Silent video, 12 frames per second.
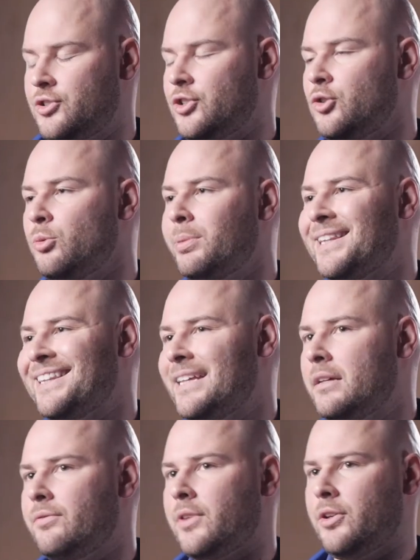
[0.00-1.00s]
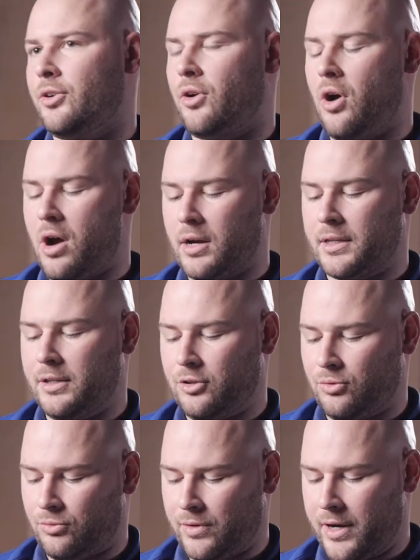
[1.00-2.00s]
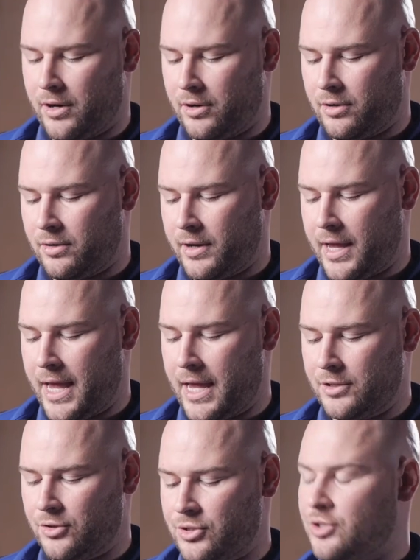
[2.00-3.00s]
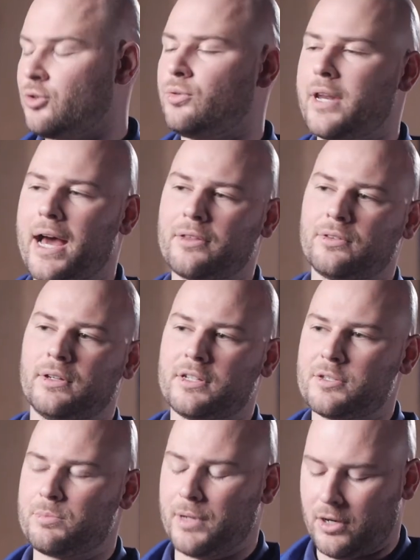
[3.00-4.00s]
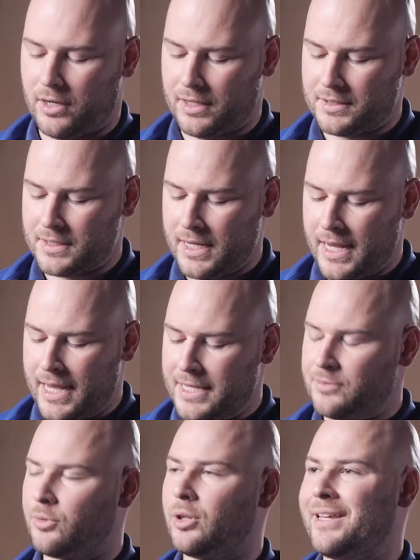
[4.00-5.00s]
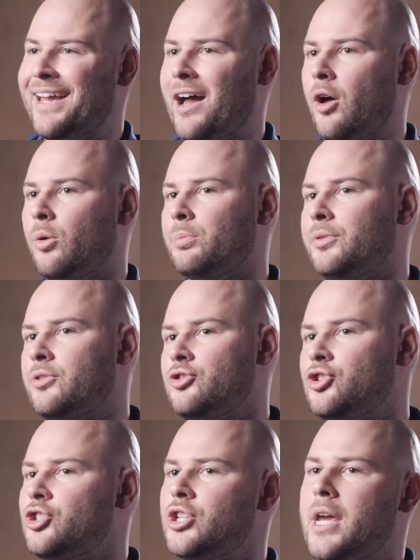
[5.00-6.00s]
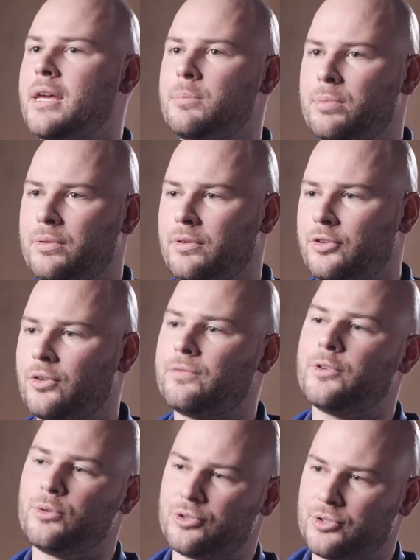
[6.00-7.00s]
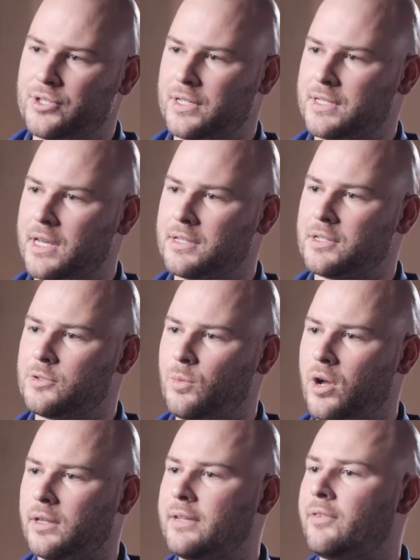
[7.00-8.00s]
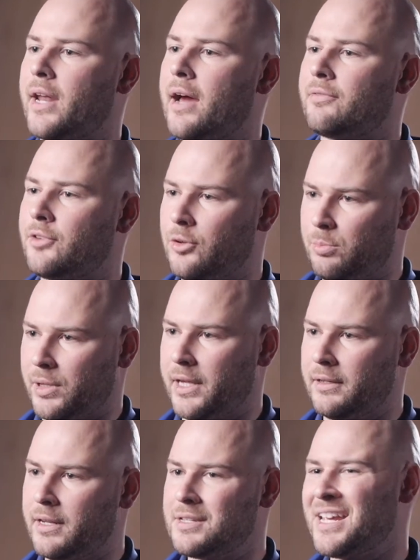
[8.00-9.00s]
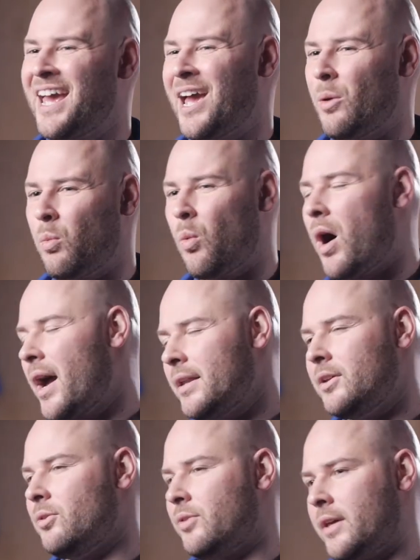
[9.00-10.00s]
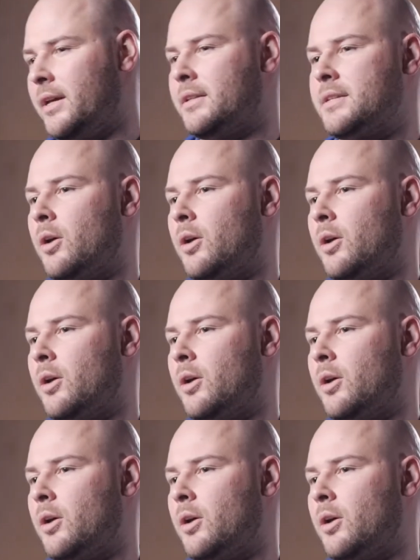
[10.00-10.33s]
do you believe that your hockey career and your student athlete experience has really helped shape your future success as well, even after your playing days? And why do you think it's